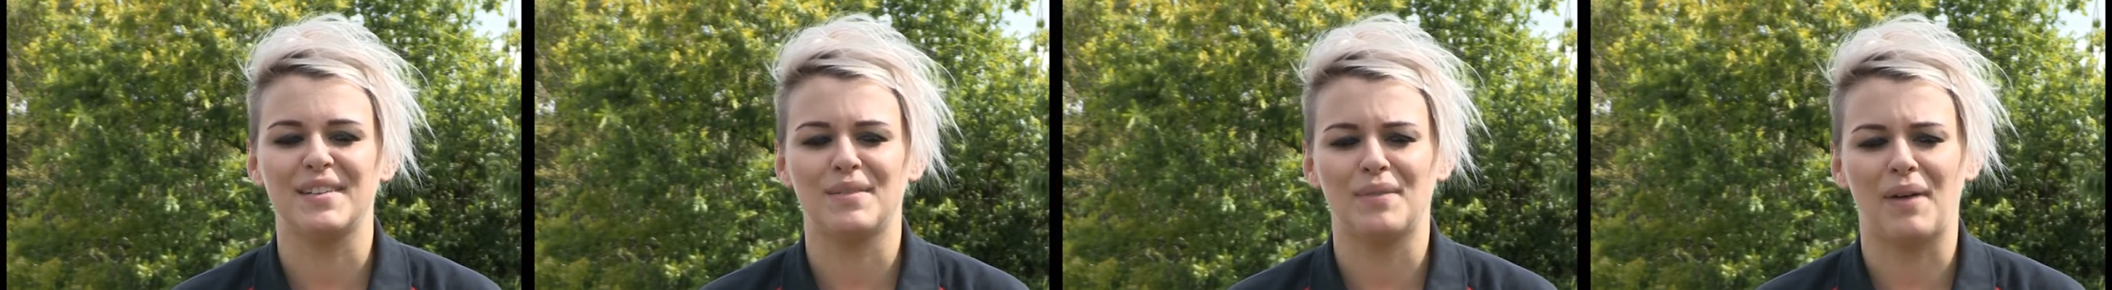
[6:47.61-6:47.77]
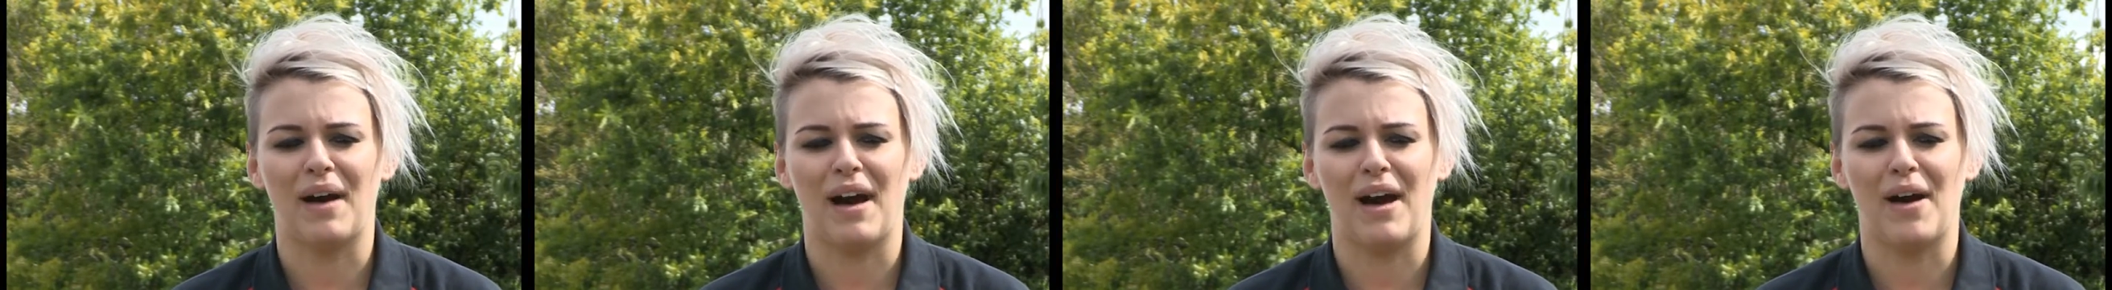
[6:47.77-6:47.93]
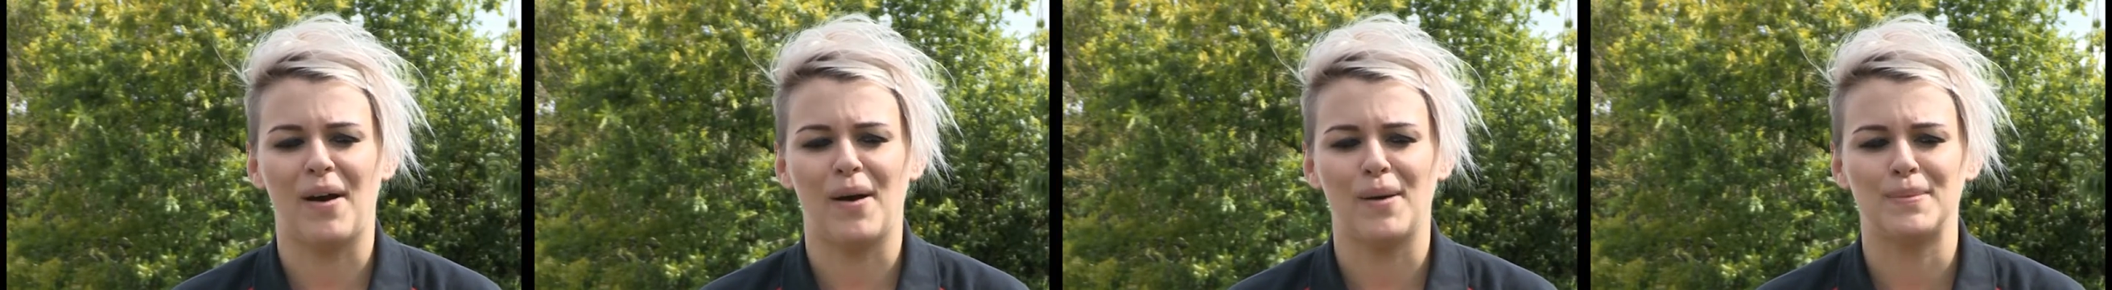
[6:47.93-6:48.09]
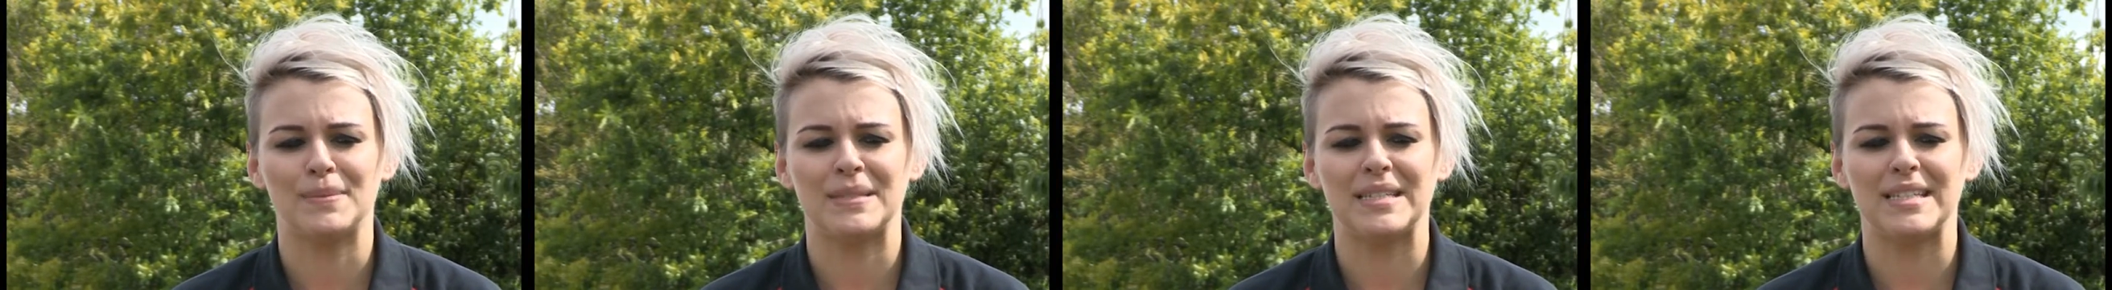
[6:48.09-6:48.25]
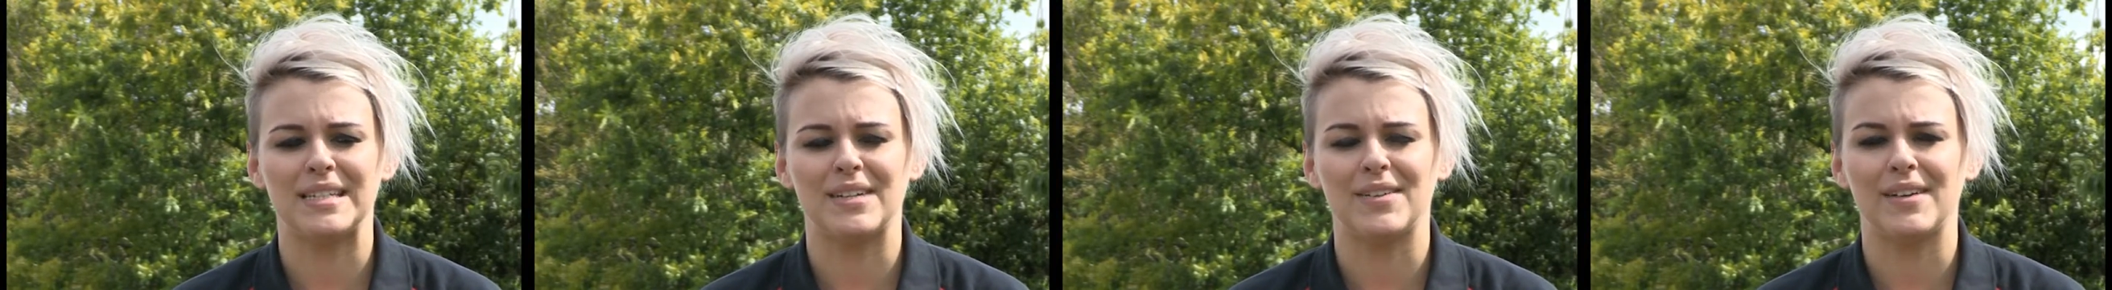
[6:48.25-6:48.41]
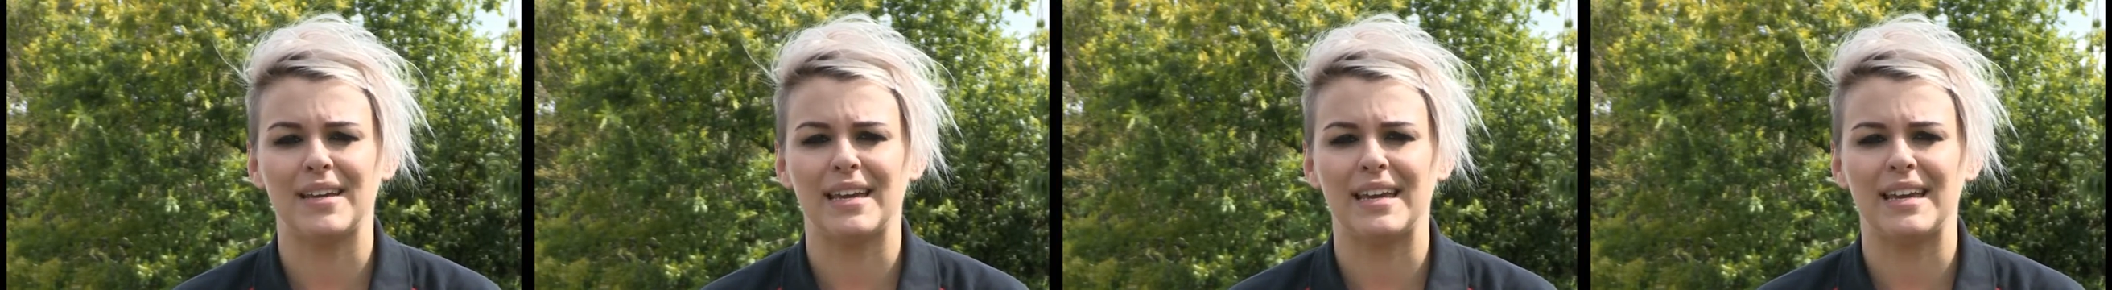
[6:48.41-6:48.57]
well, I'm
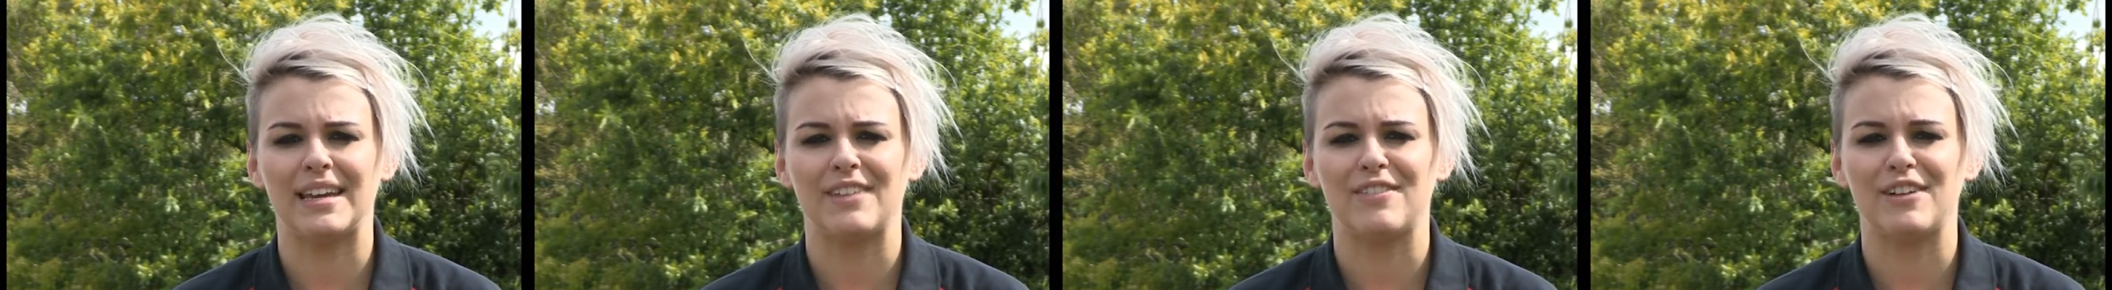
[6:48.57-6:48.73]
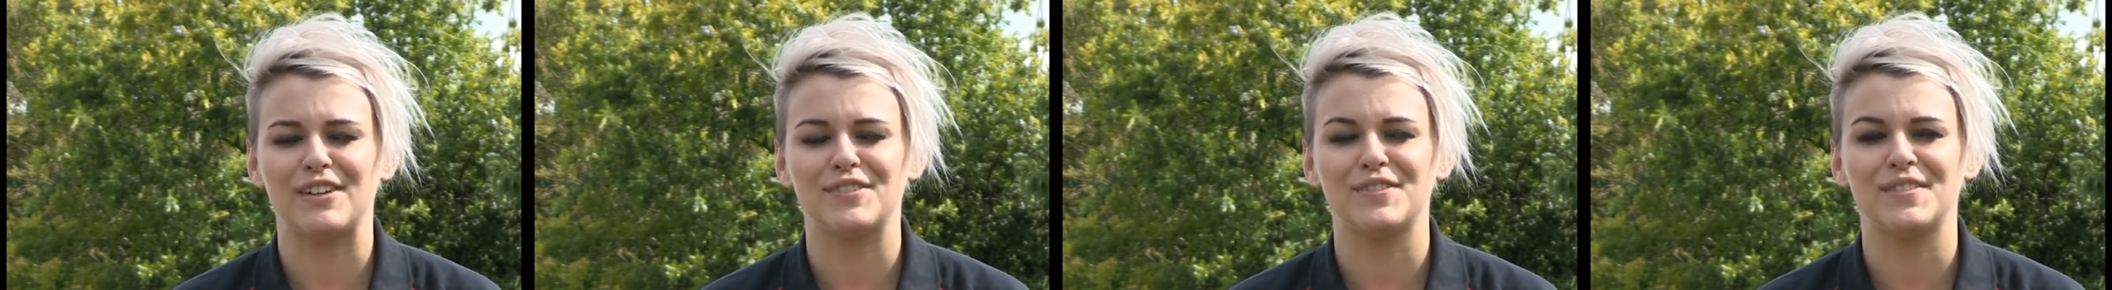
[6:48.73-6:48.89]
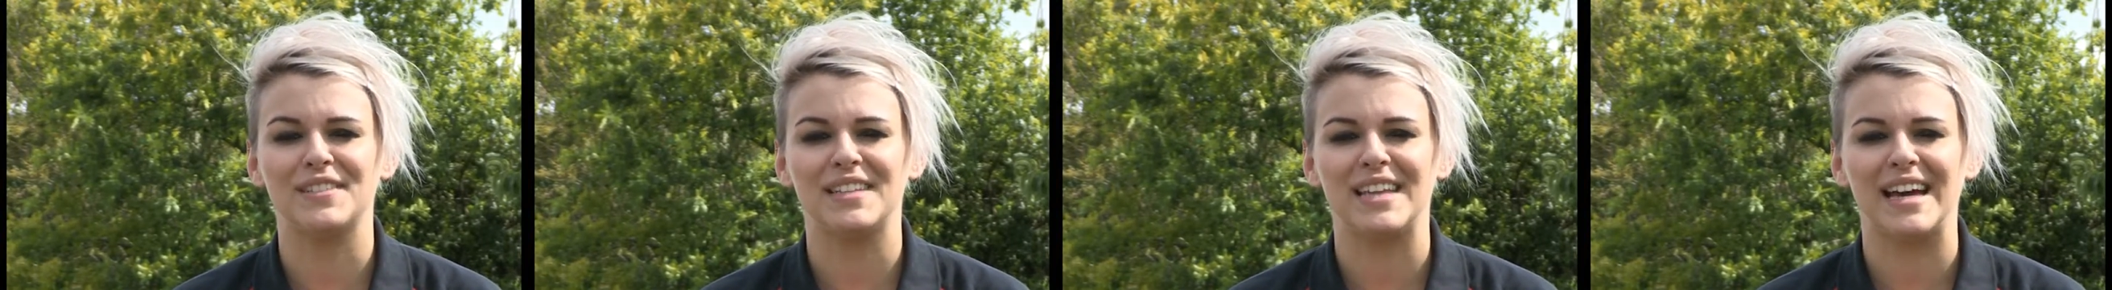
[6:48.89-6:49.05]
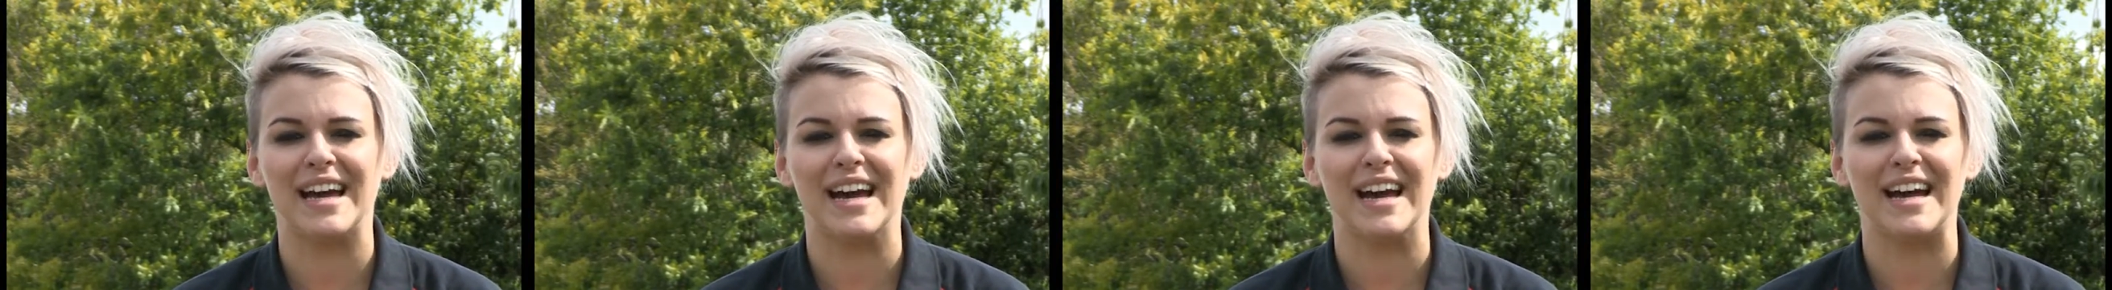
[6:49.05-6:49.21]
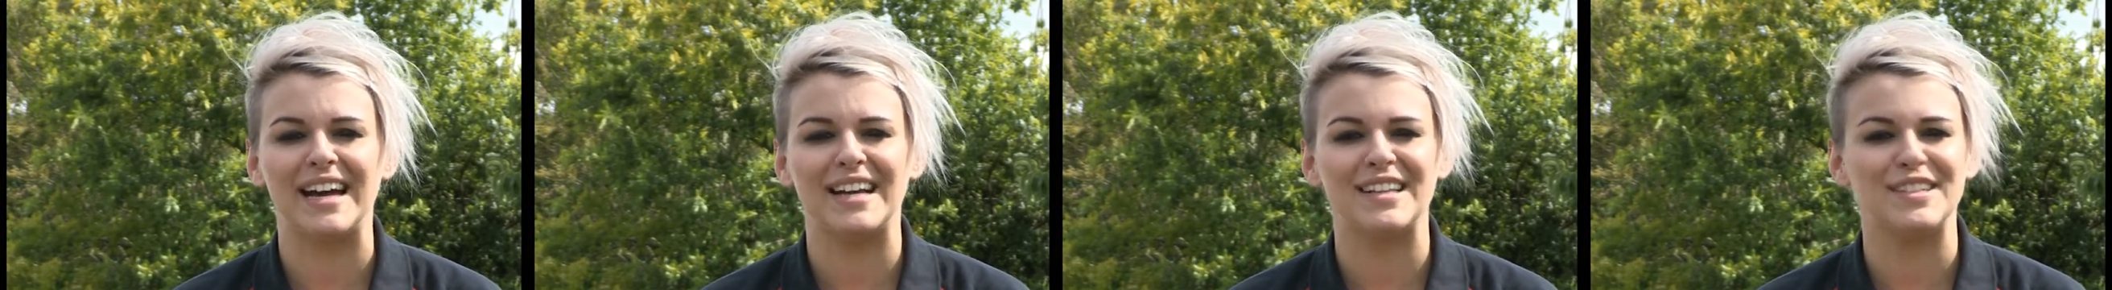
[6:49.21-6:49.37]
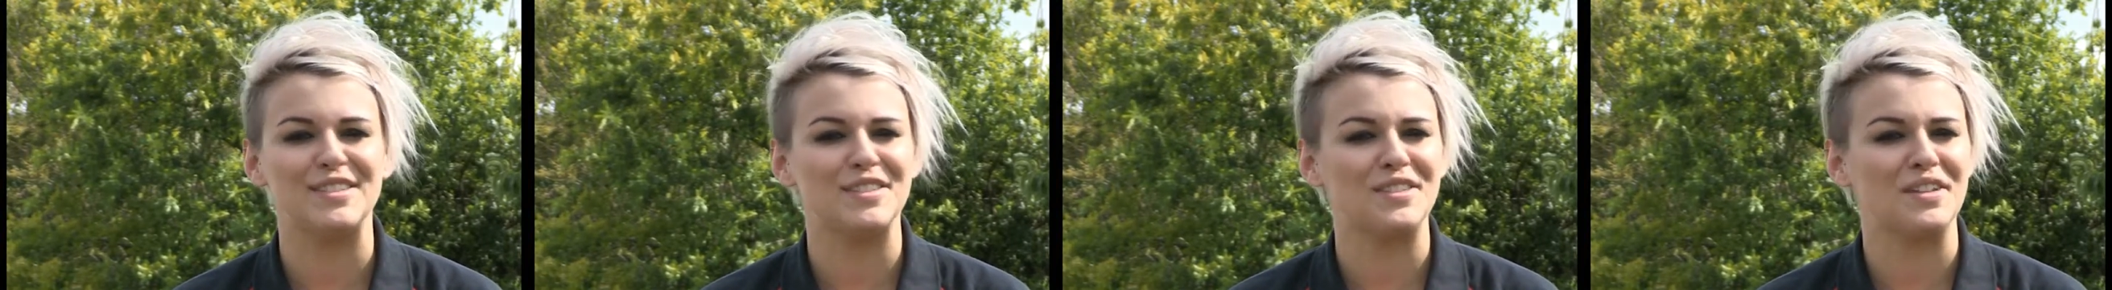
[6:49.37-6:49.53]
still here after
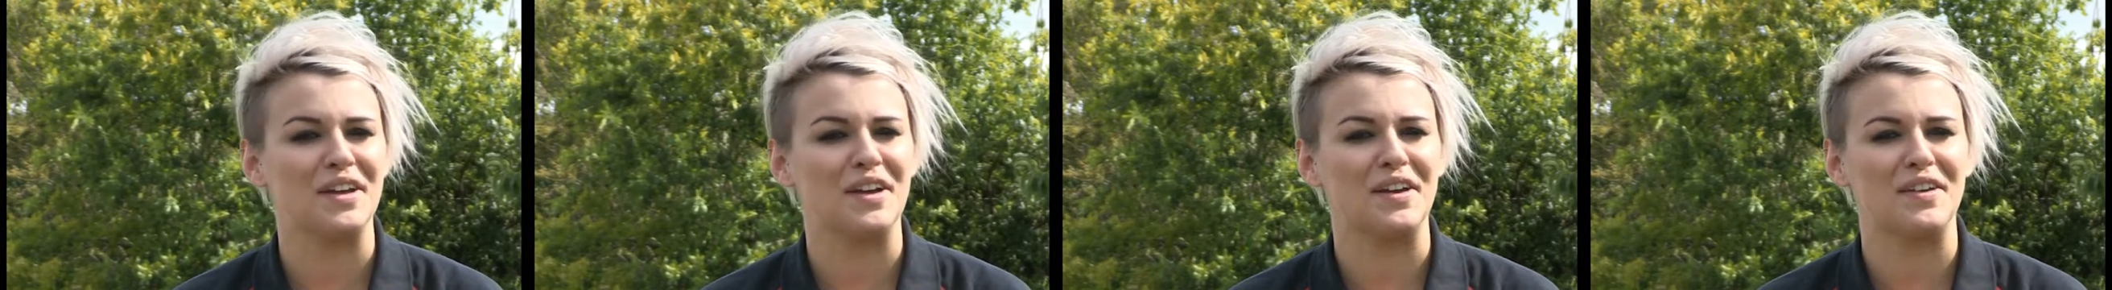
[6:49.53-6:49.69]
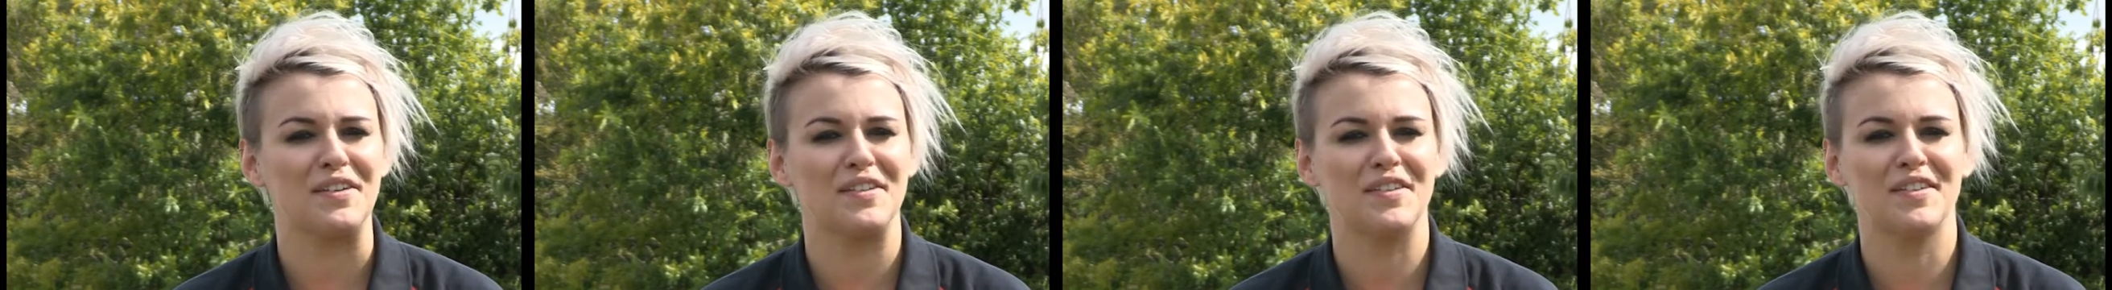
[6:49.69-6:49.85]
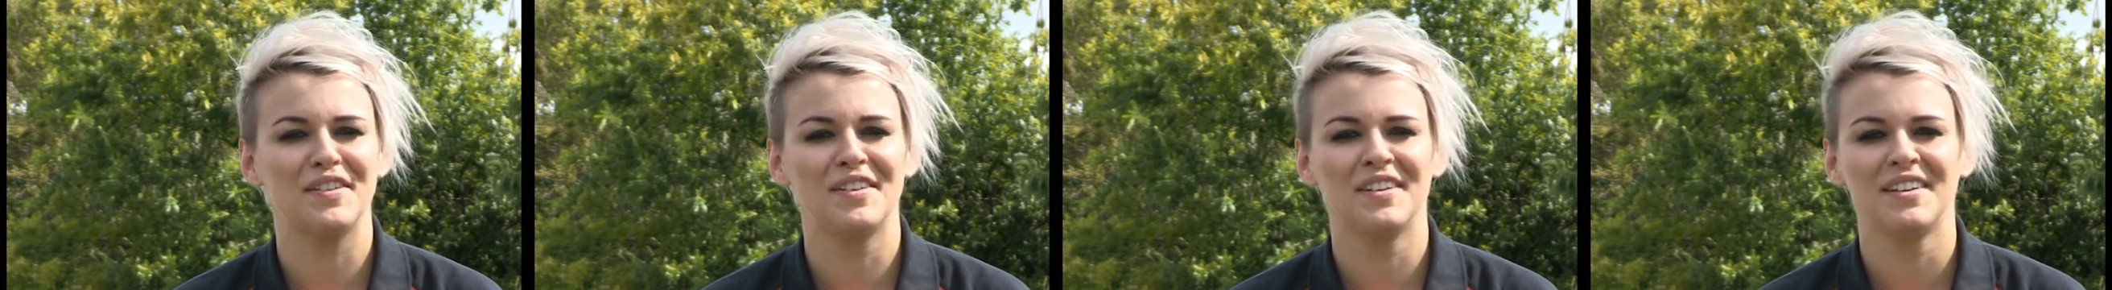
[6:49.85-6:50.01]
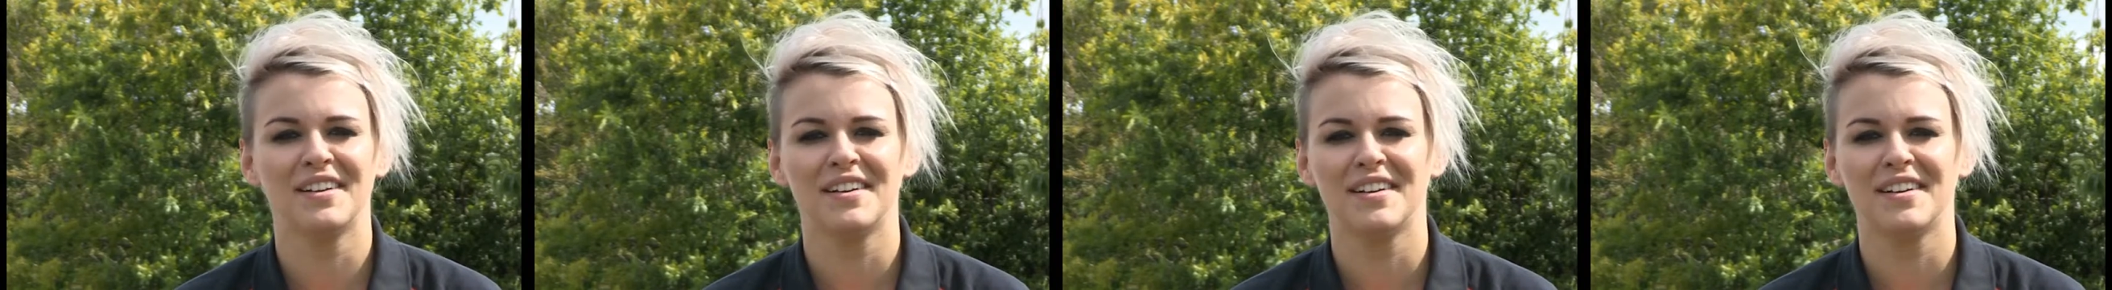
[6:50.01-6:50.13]
that, so